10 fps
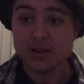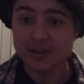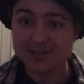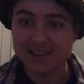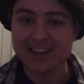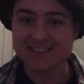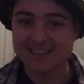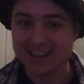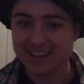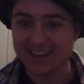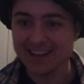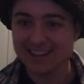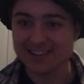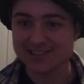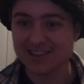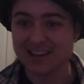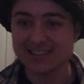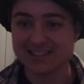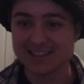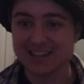there's a lot to take in. There's a
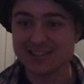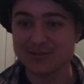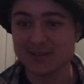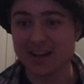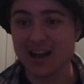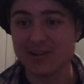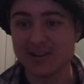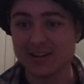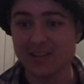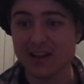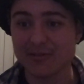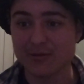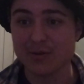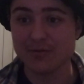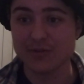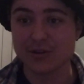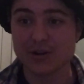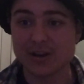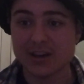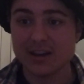lot to take into account, and a lot of room
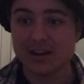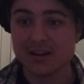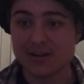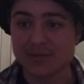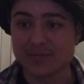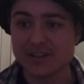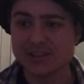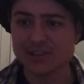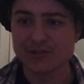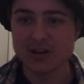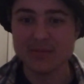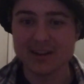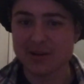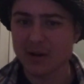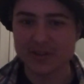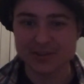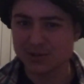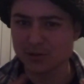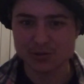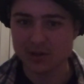for disagreement about the
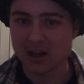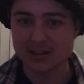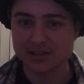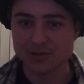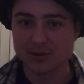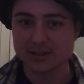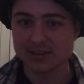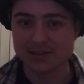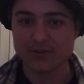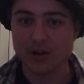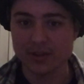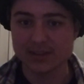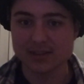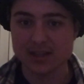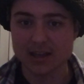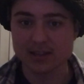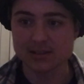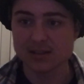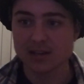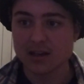social consequences of all these
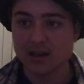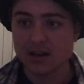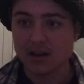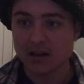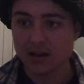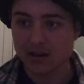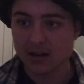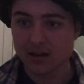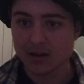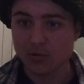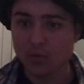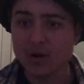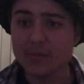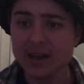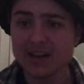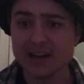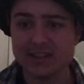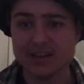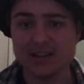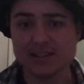things. One main
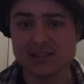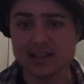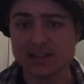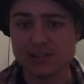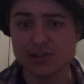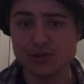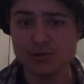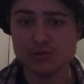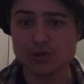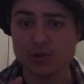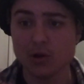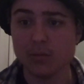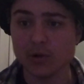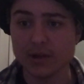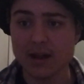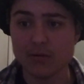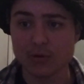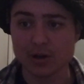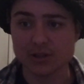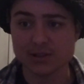idea is that these huge global
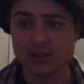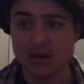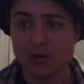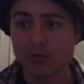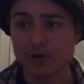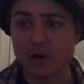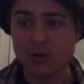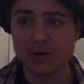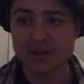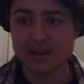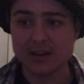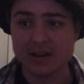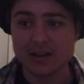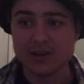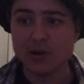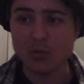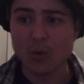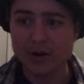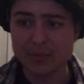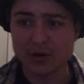networks, where no
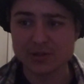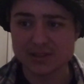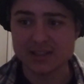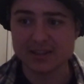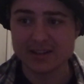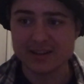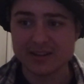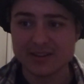one person